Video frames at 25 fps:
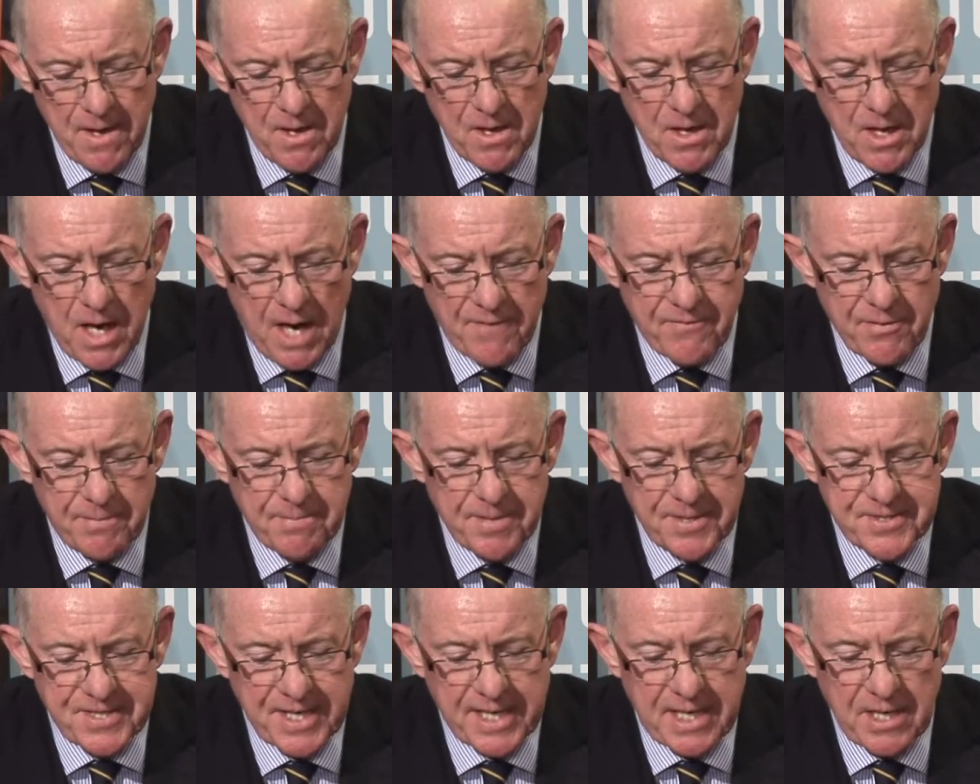of a
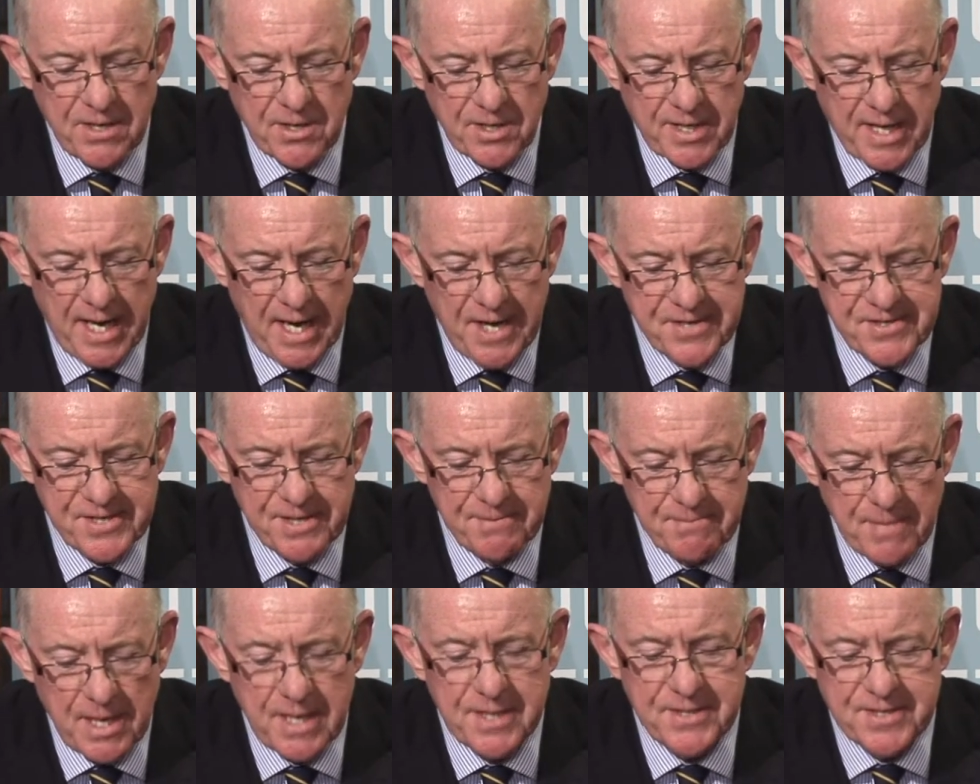particular case in
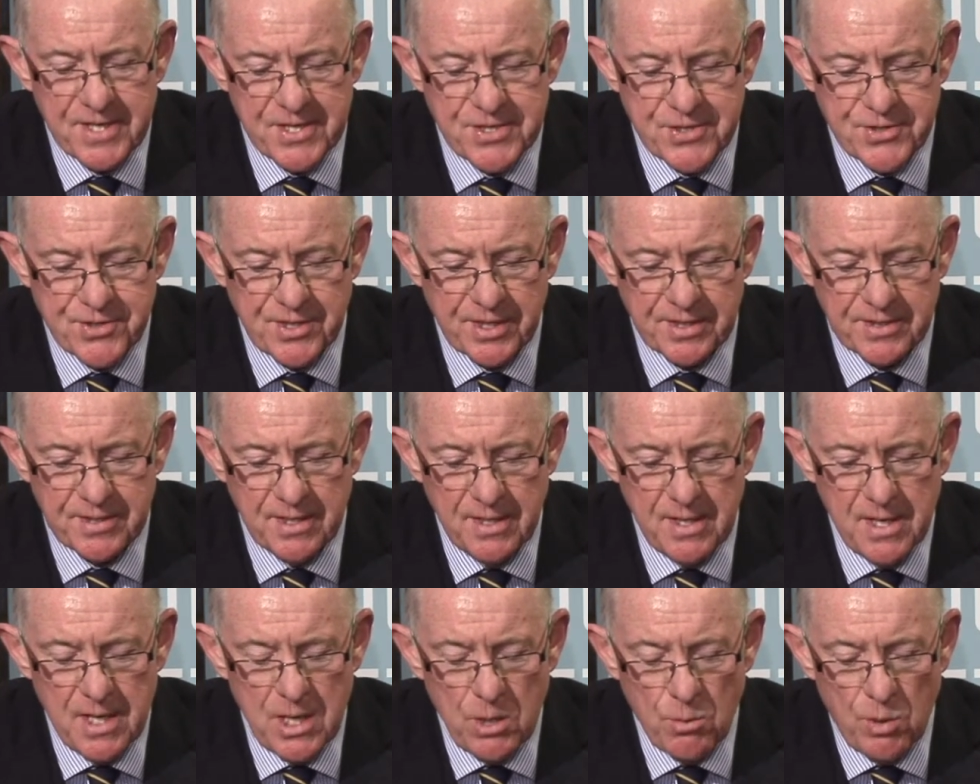my district,
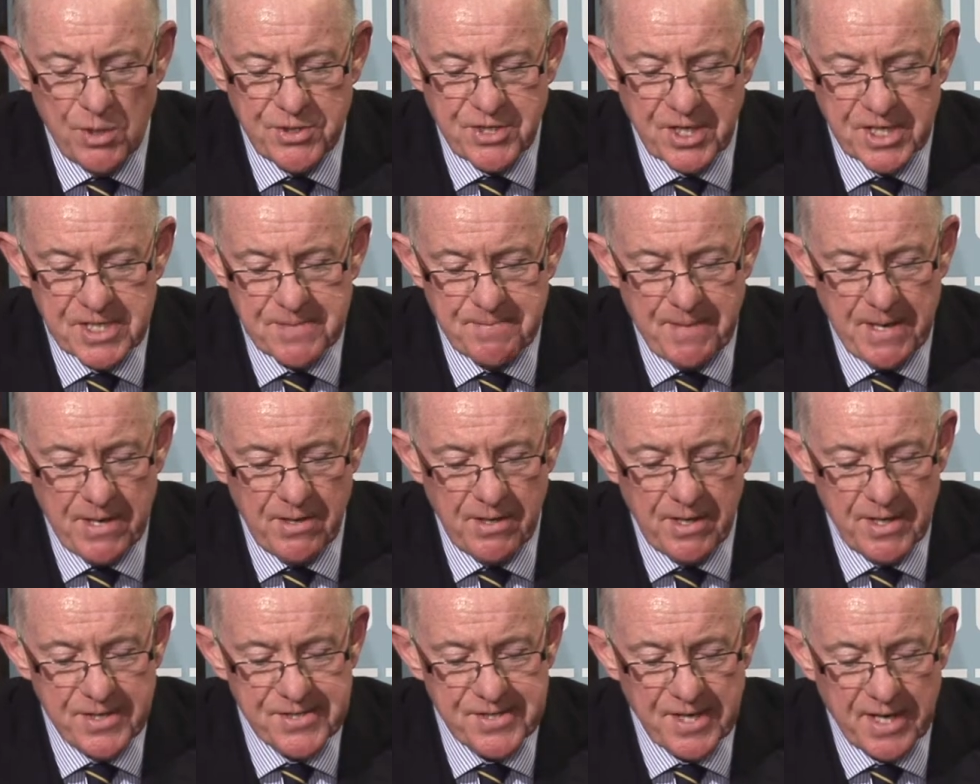which
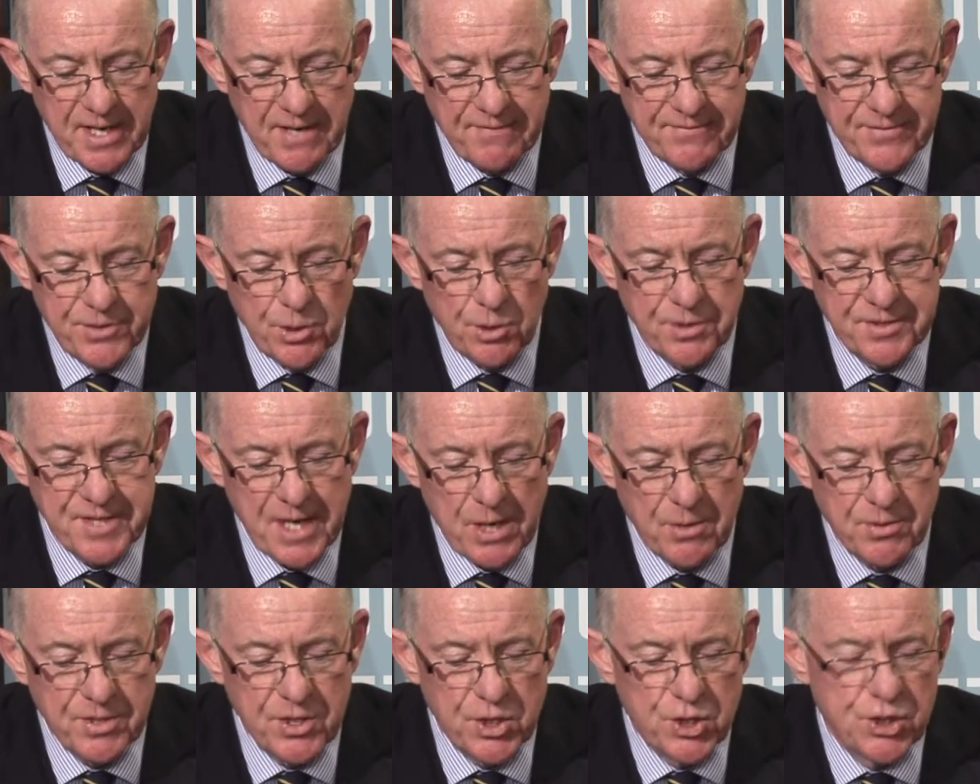experience I have no
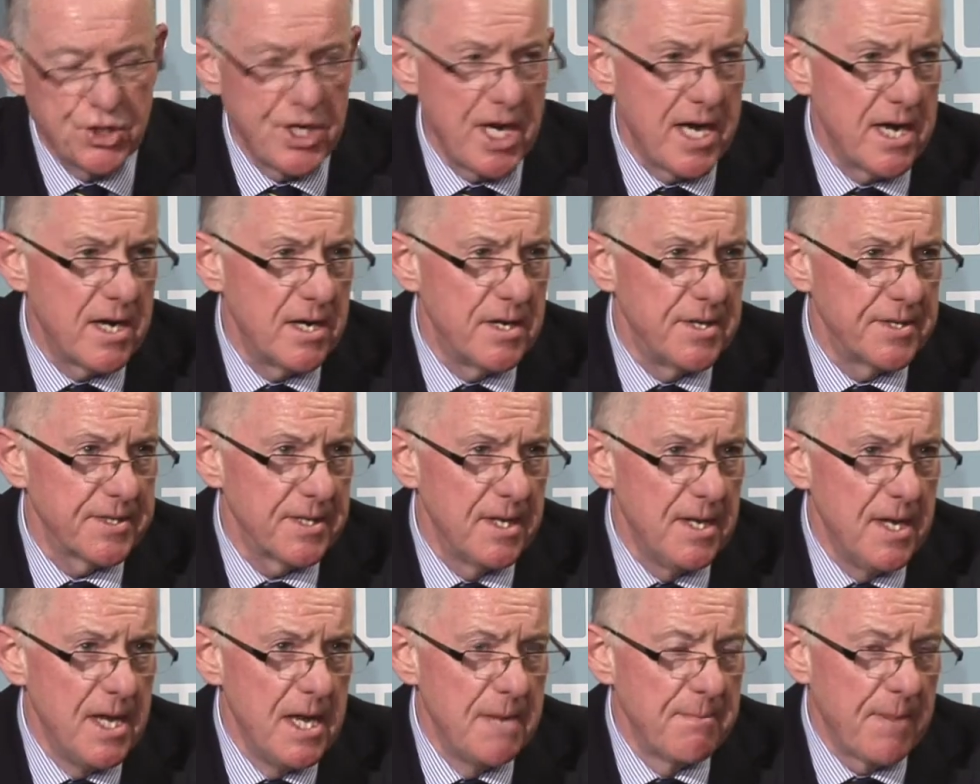doubt is shared
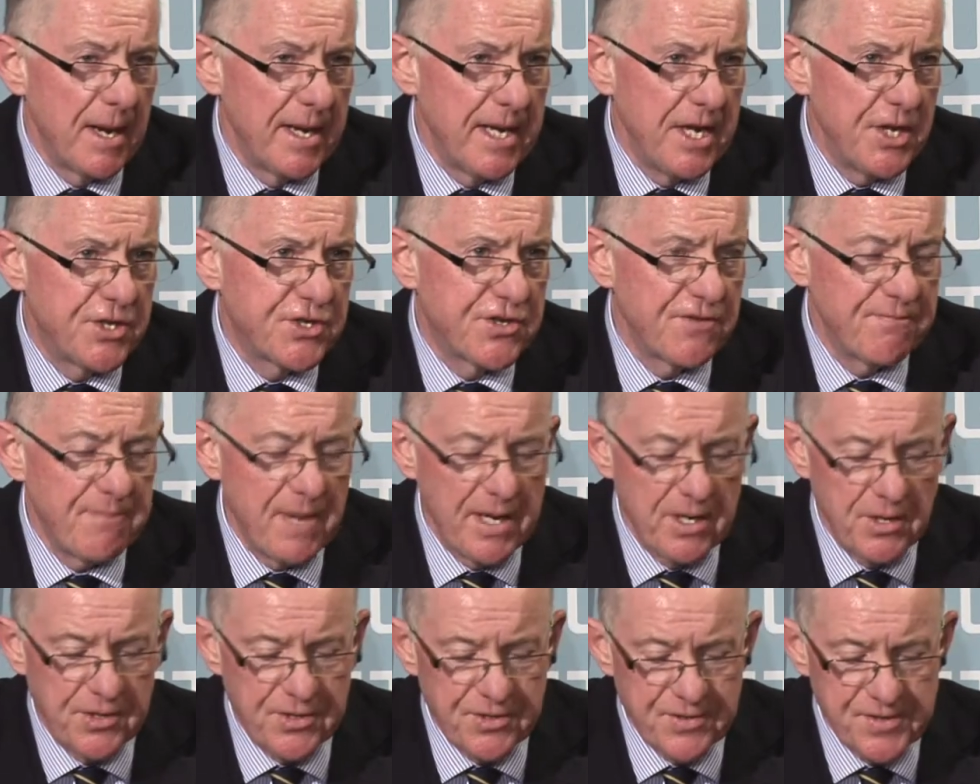by each of my
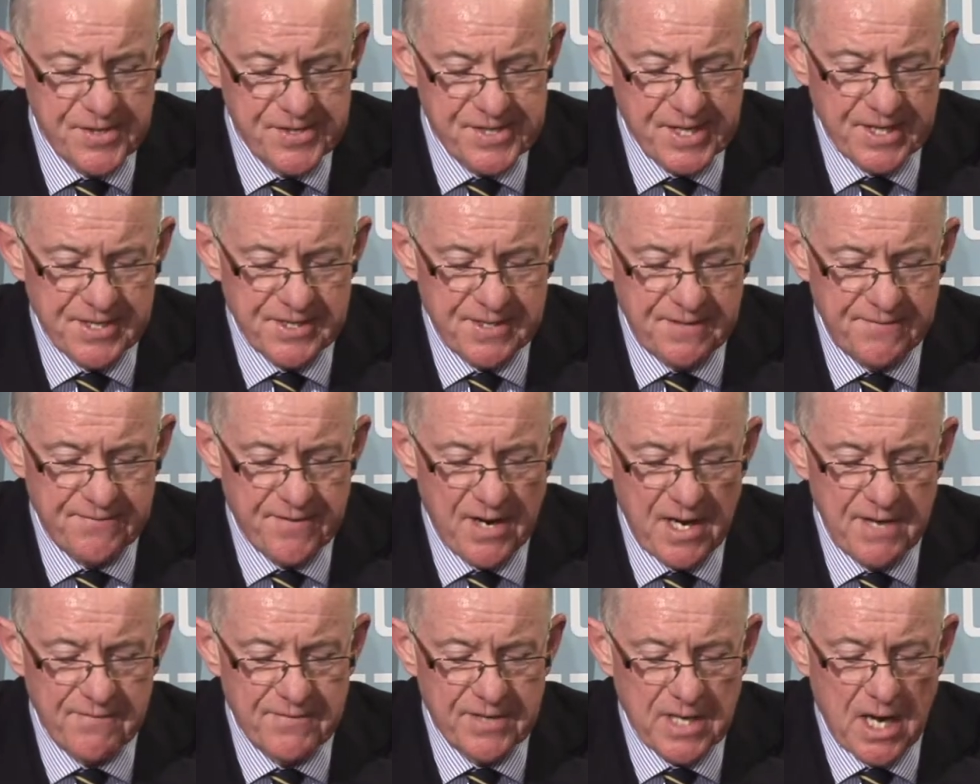
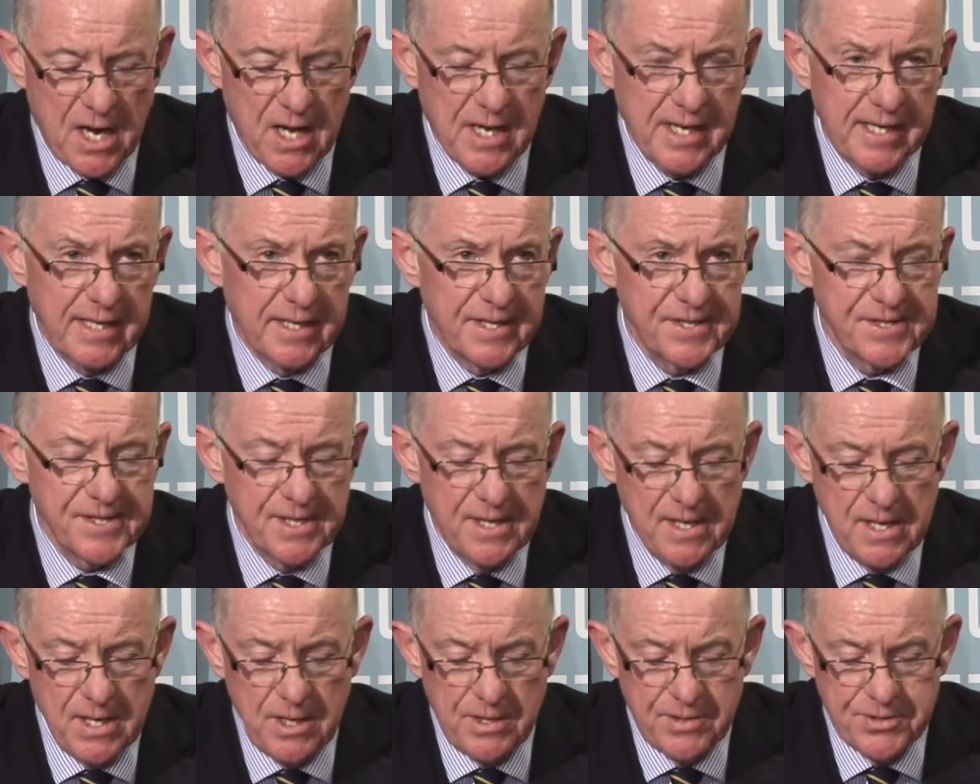165 colleagues
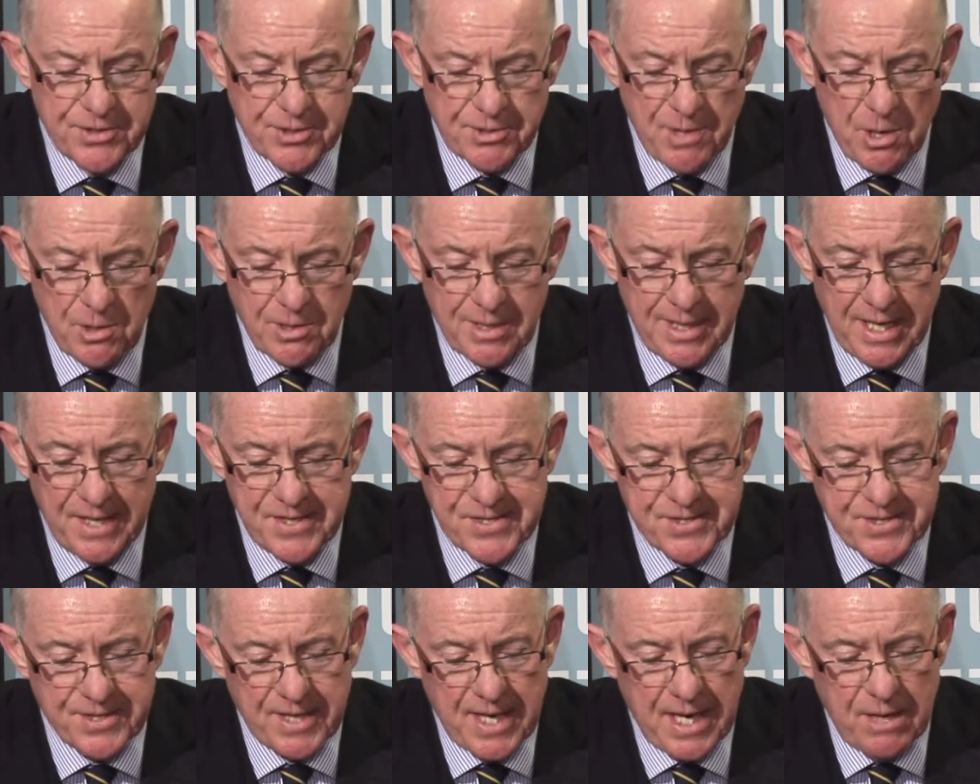throughout
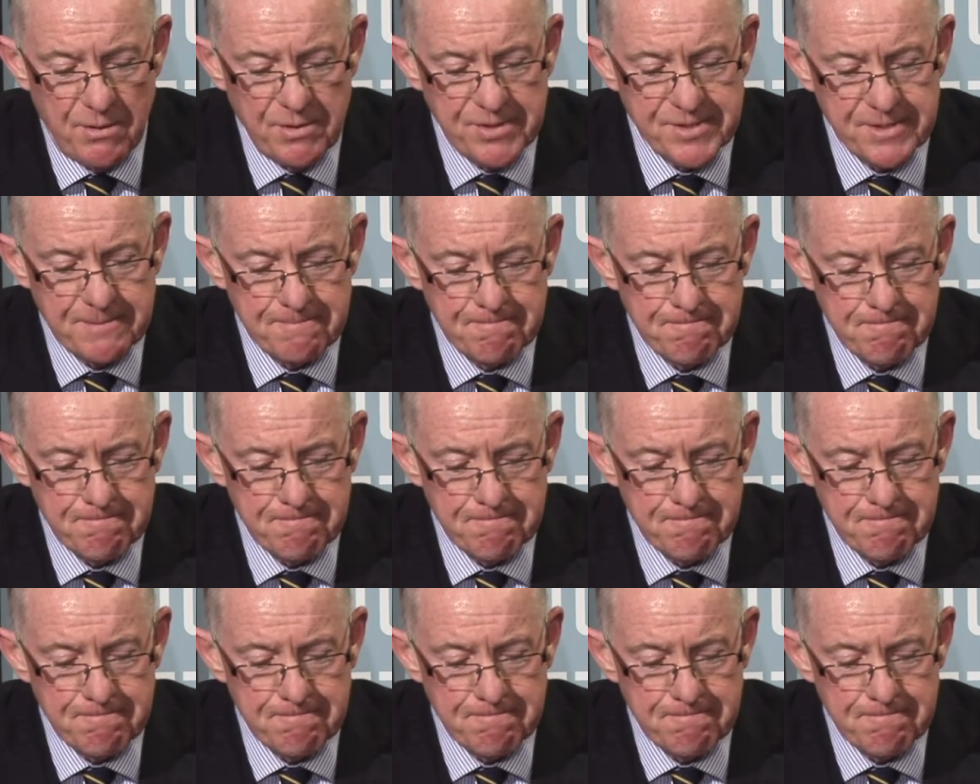Leinster House.